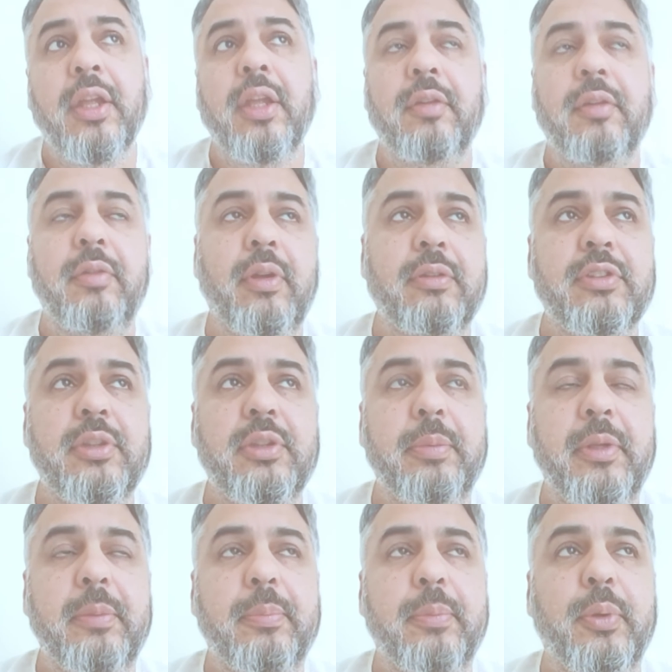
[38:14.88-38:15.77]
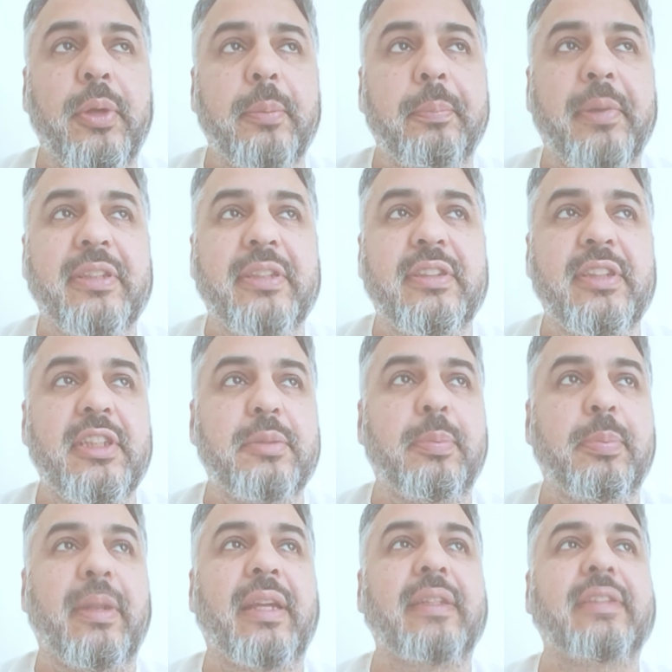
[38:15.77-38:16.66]
we've also been putting business
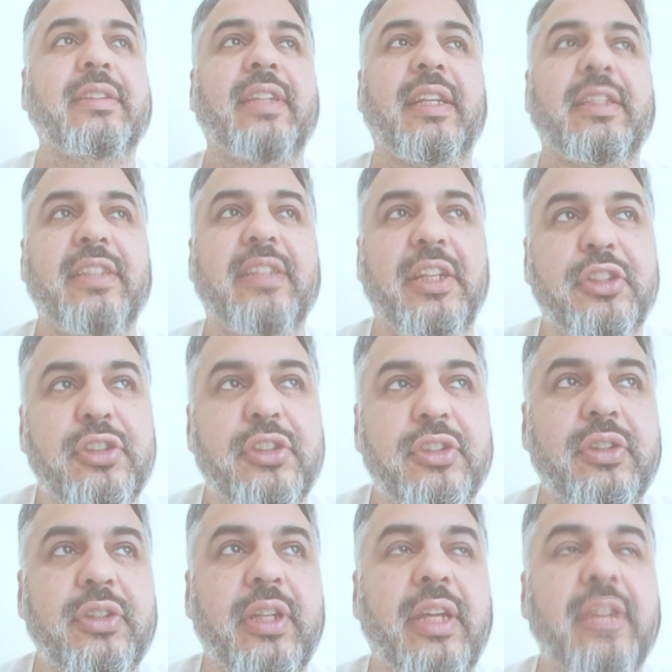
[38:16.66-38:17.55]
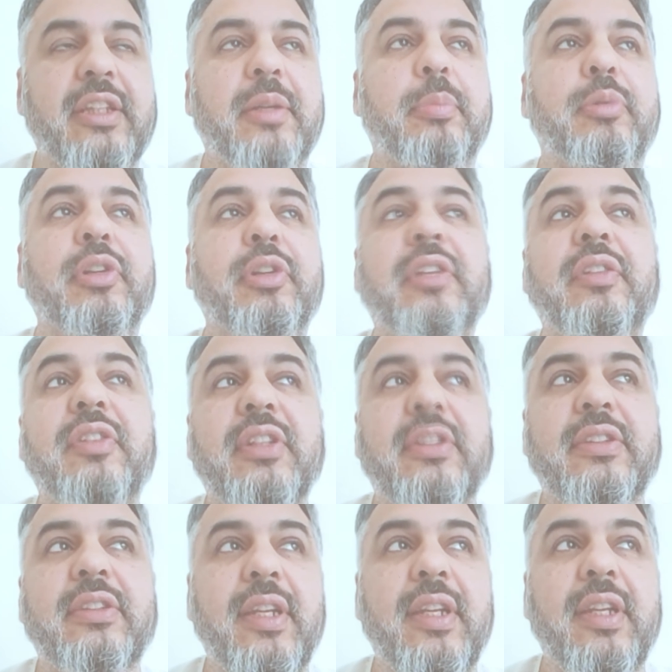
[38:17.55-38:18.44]
plans, etc. together
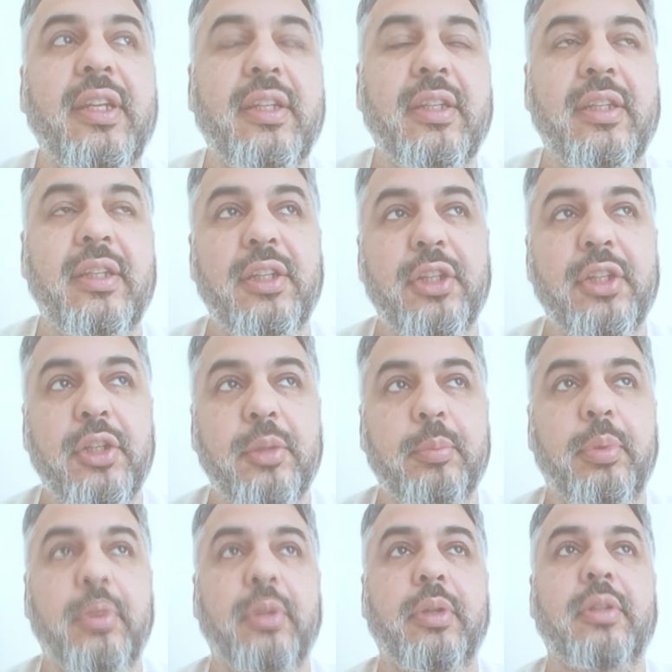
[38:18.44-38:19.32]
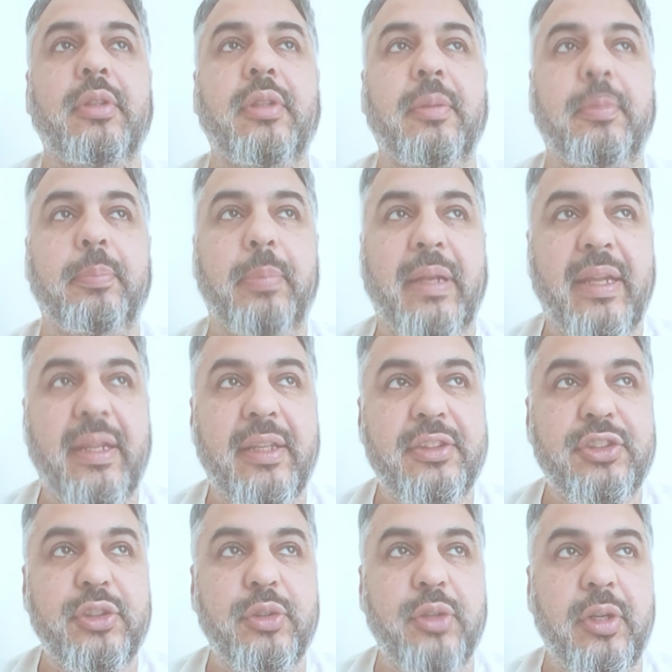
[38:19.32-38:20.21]
previously, but the
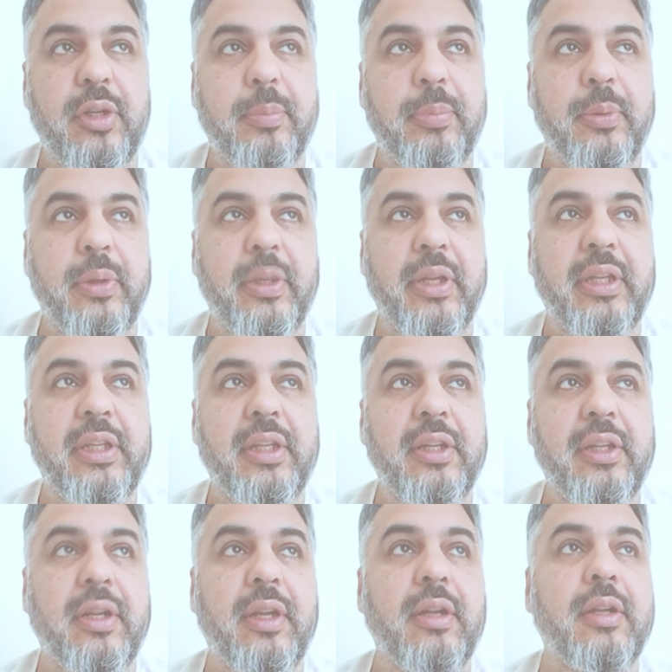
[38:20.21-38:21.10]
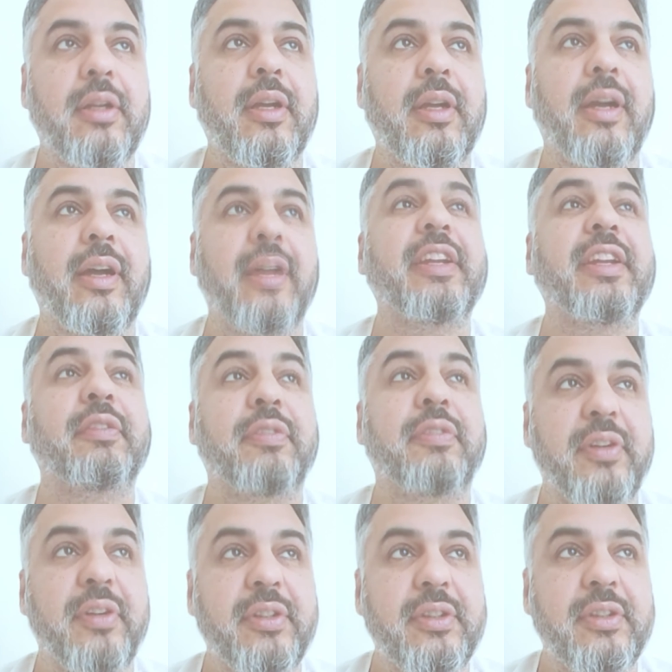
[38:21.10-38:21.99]
plans you've got to put here are
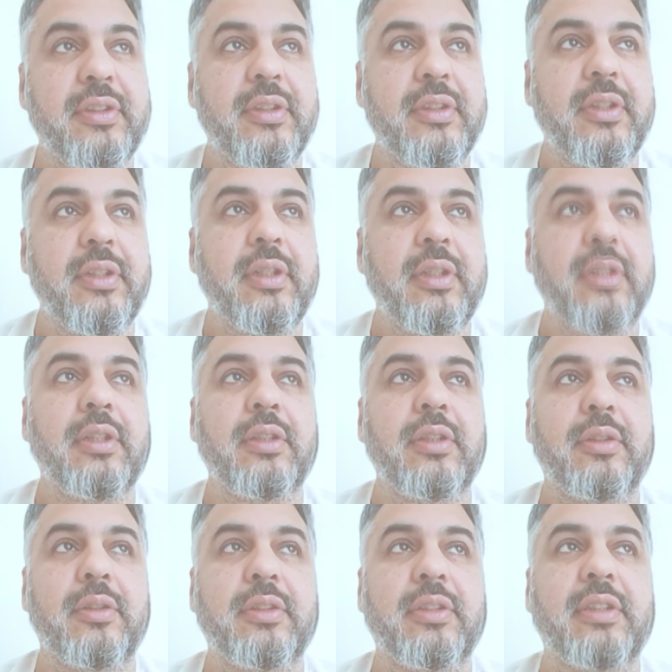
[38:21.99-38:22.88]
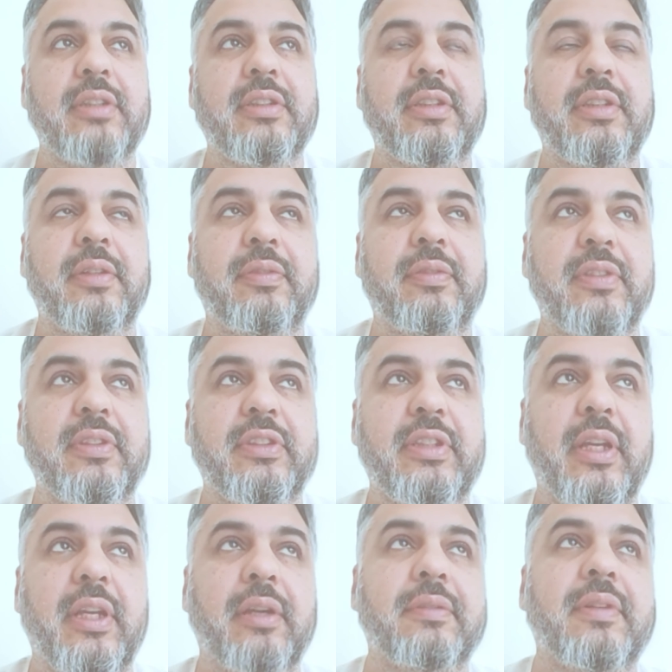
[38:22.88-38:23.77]
different. There's a different
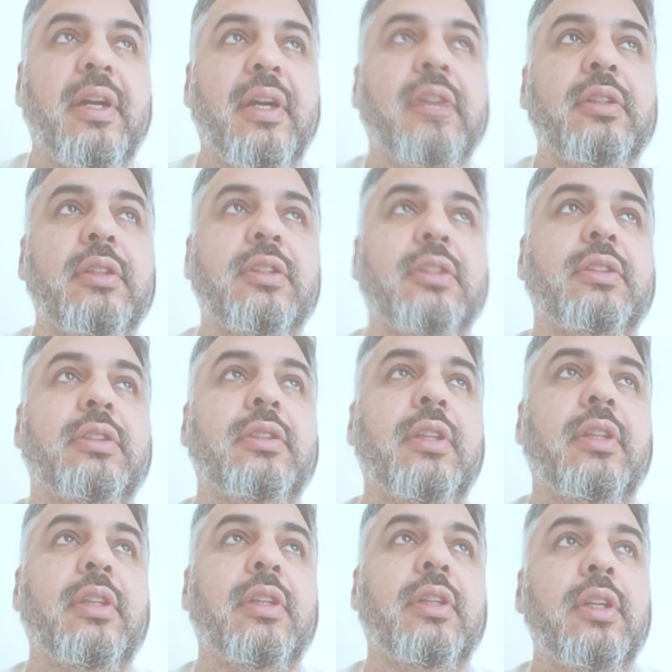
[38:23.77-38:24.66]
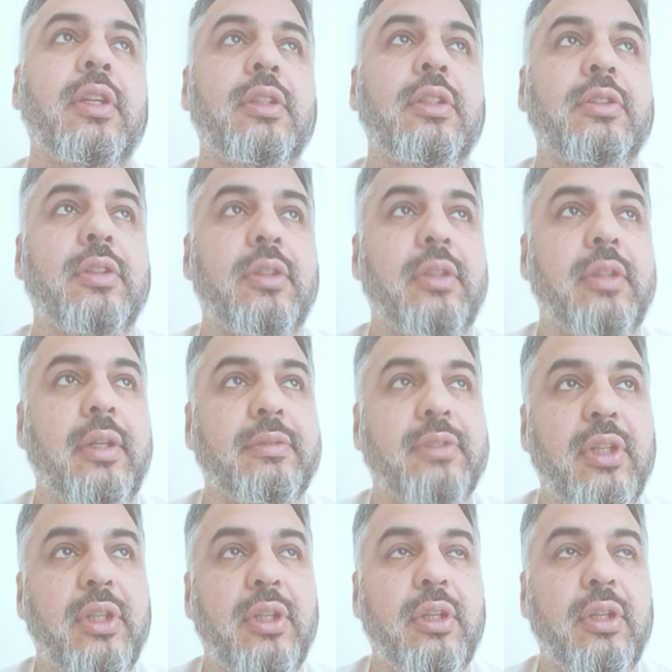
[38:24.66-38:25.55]
set of asks. So
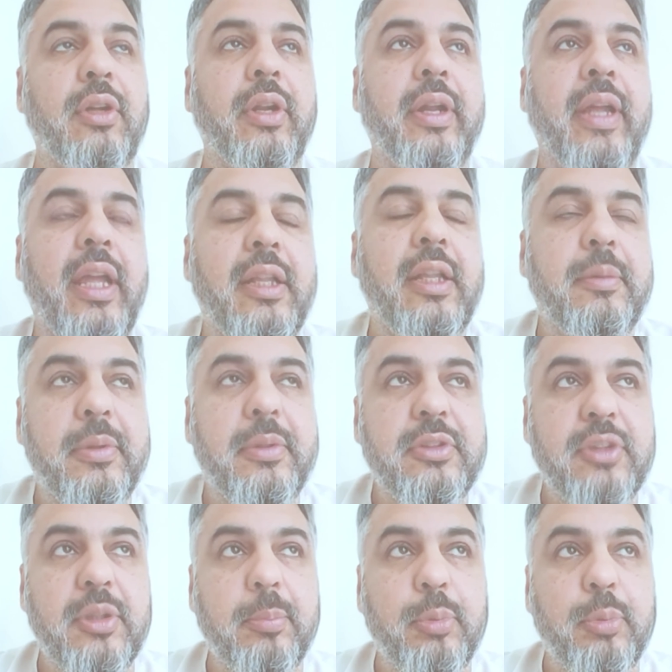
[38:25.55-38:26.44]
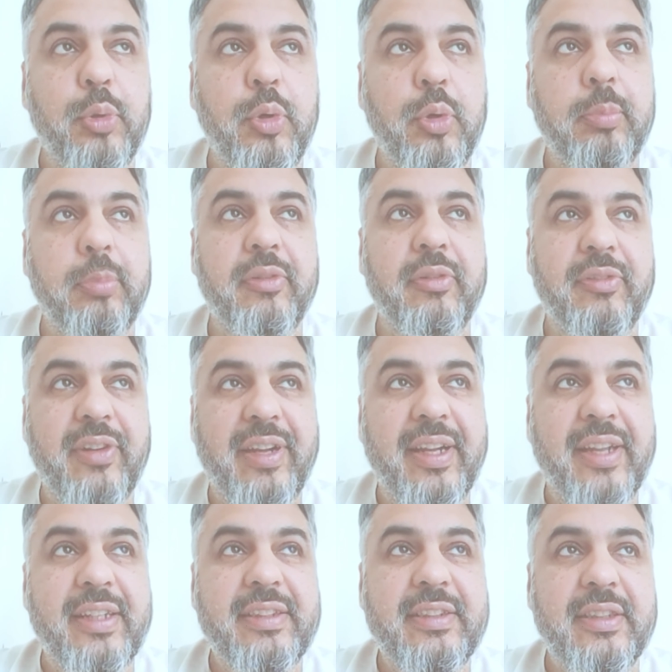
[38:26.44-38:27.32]
there's a lot of help and support
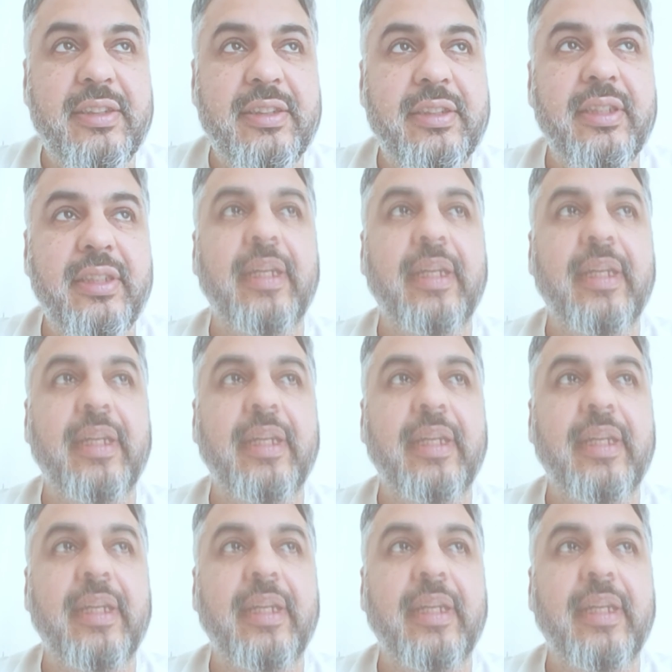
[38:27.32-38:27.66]
provided, with